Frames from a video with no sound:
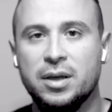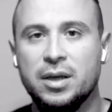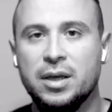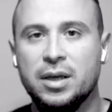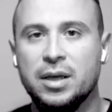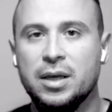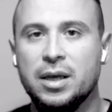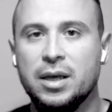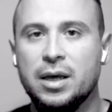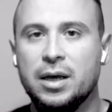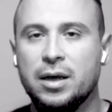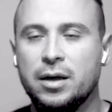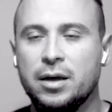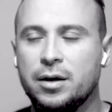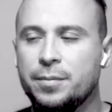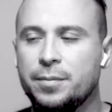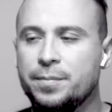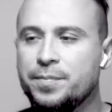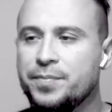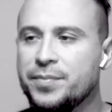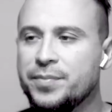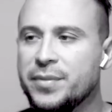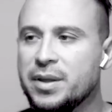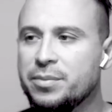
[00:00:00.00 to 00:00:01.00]

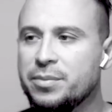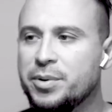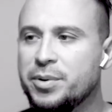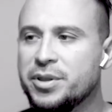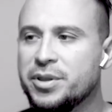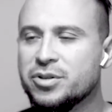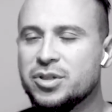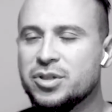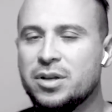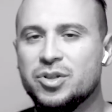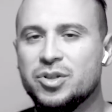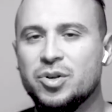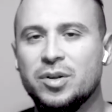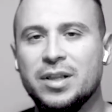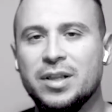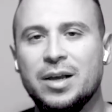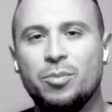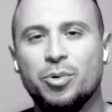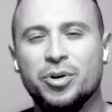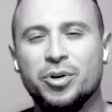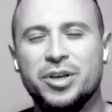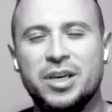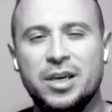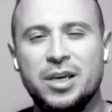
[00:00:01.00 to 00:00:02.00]
but there's also a lot
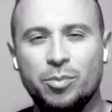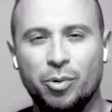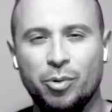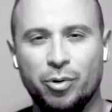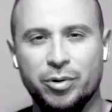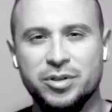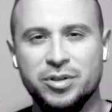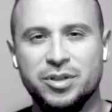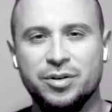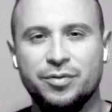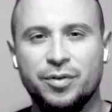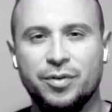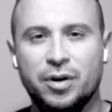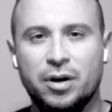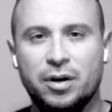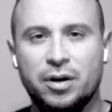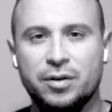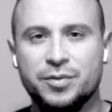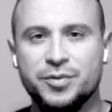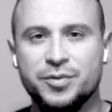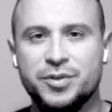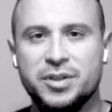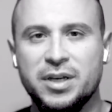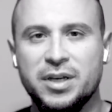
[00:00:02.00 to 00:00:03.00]
more keyboards
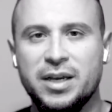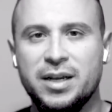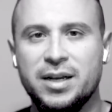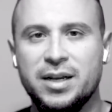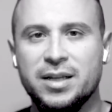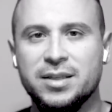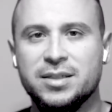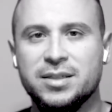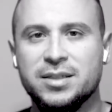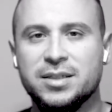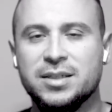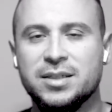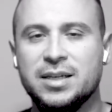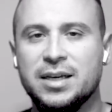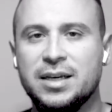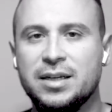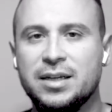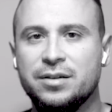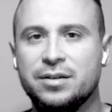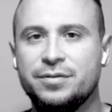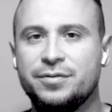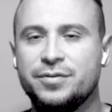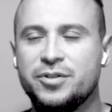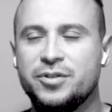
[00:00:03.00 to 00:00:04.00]
involved, and it's kind
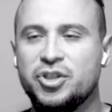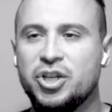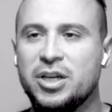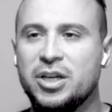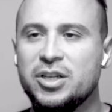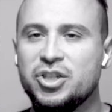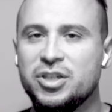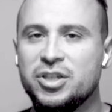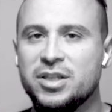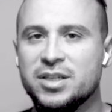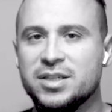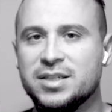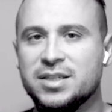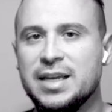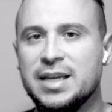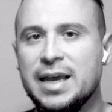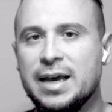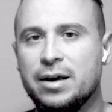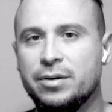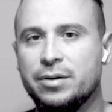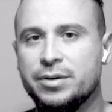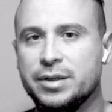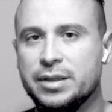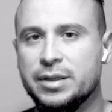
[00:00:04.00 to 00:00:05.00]
of changing the
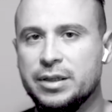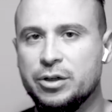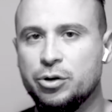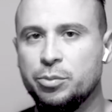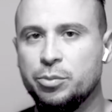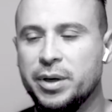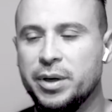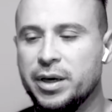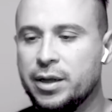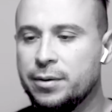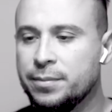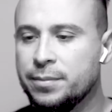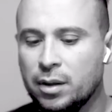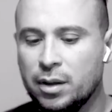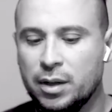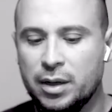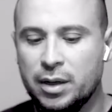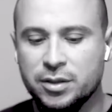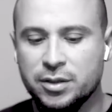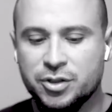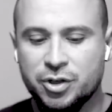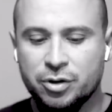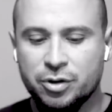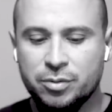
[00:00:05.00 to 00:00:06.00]
sound a little bit.
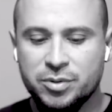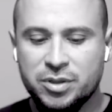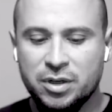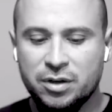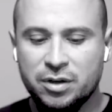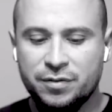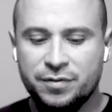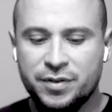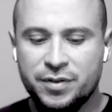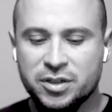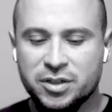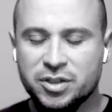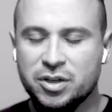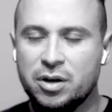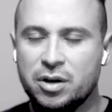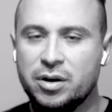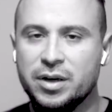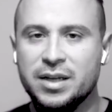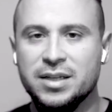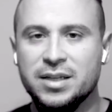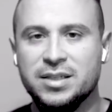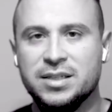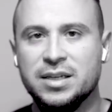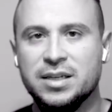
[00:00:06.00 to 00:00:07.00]
In terms of the
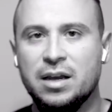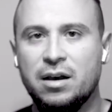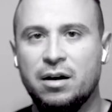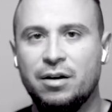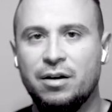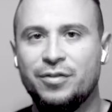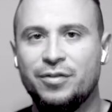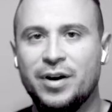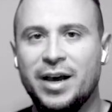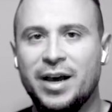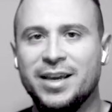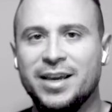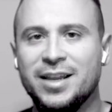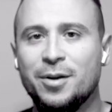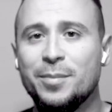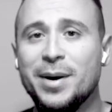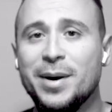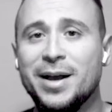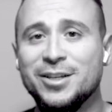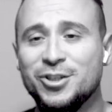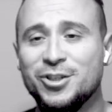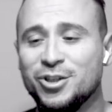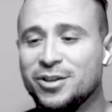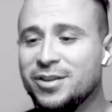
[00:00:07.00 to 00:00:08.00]
song itself, I can
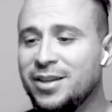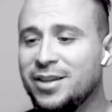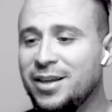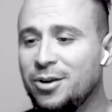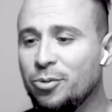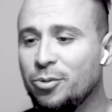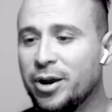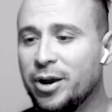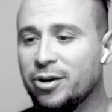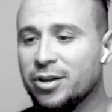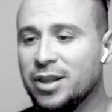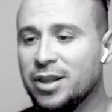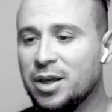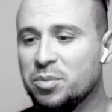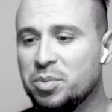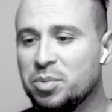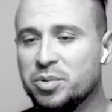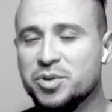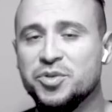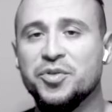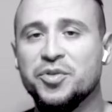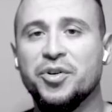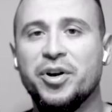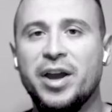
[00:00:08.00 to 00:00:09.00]
imagine the record label
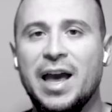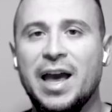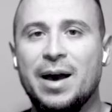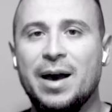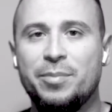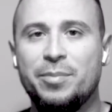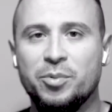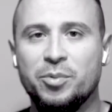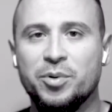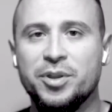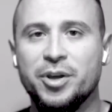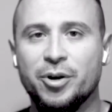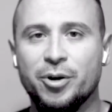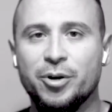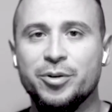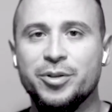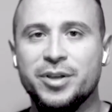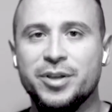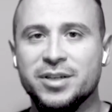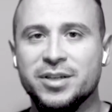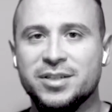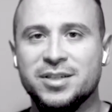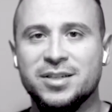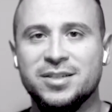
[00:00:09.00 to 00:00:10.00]
was very happy when they heard
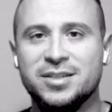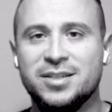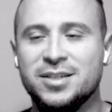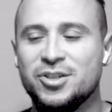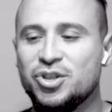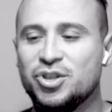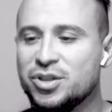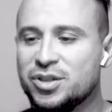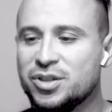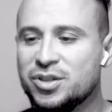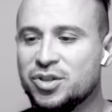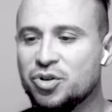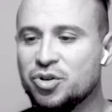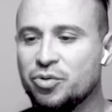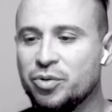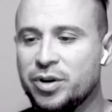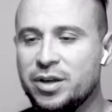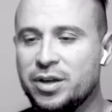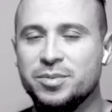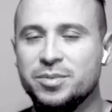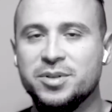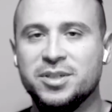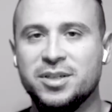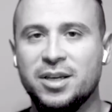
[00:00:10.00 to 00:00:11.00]
this because this just
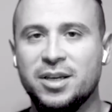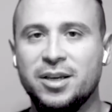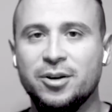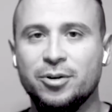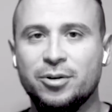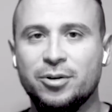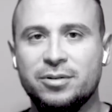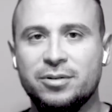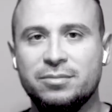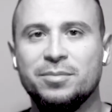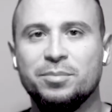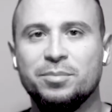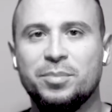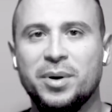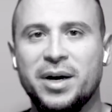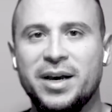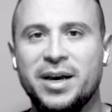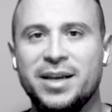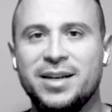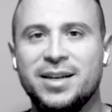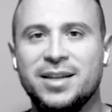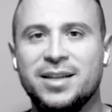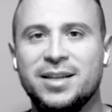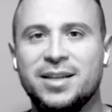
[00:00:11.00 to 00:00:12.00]
screams single.
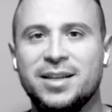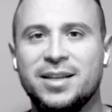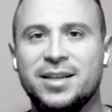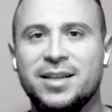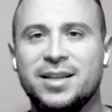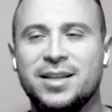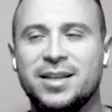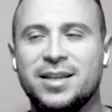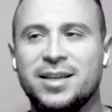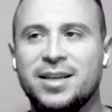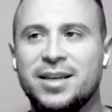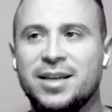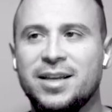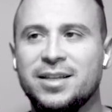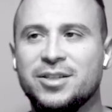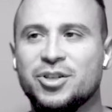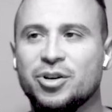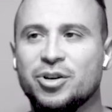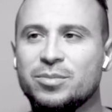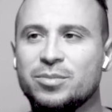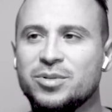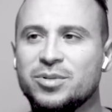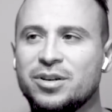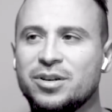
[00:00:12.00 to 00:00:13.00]
But in
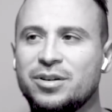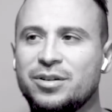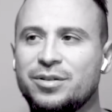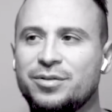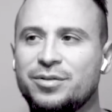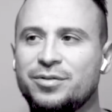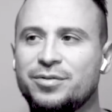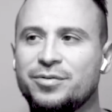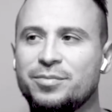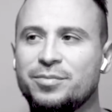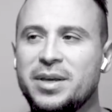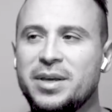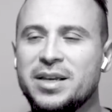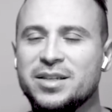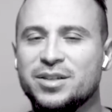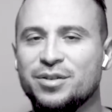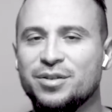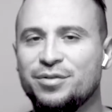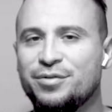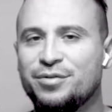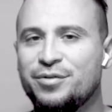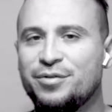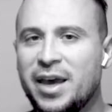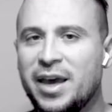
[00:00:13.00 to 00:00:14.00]
terms of me as a
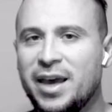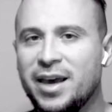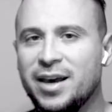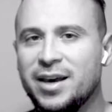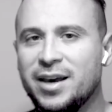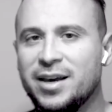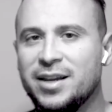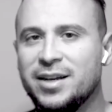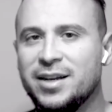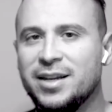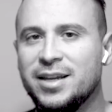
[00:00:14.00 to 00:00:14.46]
fan,